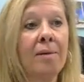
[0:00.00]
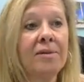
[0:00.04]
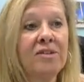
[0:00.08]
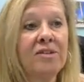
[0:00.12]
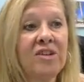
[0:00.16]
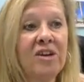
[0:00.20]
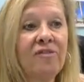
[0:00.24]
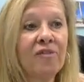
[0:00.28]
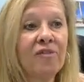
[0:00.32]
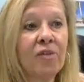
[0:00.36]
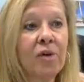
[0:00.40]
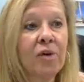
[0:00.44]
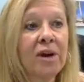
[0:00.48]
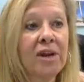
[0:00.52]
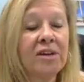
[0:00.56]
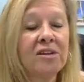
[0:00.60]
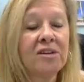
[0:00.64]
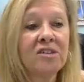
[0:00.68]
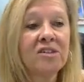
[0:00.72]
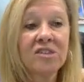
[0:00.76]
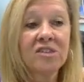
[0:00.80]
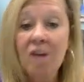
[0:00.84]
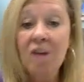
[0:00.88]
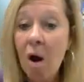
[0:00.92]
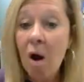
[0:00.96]
different
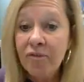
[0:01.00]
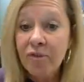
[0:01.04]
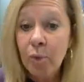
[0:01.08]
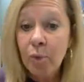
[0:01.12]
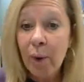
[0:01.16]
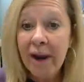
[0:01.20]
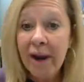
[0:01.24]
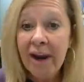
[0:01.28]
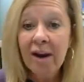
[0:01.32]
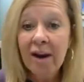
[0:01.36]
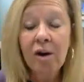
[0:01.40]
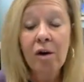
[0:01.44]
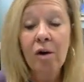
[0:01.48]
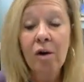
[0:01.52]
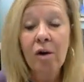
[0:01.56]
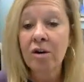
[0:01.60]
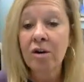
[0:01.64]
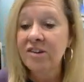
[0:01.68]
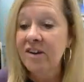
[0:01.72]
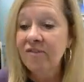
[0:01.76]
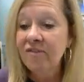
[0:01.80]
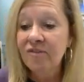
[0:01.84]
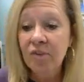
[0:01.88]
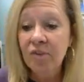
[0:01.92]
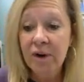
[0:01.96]
software or
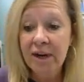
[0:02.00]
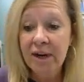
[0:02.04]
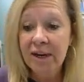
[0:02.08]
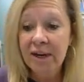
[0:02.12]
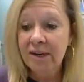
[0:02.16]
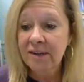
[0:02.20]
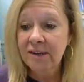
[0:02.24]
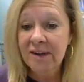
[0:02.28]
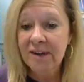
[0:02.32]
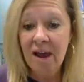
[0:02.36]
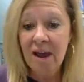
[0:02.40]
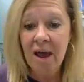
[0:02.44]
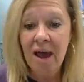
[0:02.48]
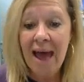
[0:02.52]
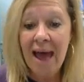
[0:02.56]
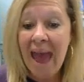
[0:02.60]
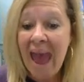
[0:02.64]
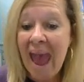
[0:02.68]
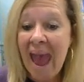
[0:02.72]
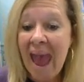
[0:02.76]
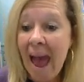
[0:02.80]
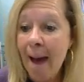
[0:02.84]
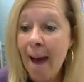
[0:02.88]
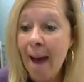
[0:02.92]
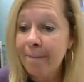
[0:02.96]
different
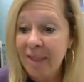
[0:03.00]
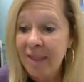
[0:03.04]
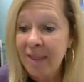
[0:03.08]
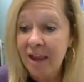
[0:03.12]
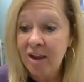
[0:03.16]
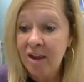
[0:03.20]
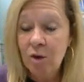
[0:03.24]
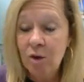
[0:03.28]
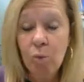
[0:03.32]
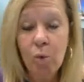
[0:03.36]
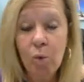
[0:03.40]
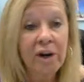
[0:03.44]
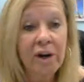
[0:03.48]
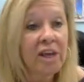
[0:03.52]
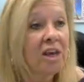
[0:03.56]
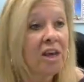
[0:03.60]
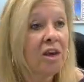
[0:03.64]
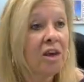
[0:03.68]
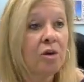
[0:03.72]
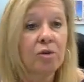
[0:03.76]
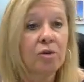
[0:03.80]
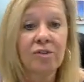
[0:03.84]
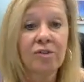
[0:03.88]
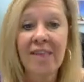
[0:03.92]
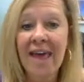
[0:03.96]
app that you want to
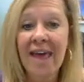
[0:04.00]
use,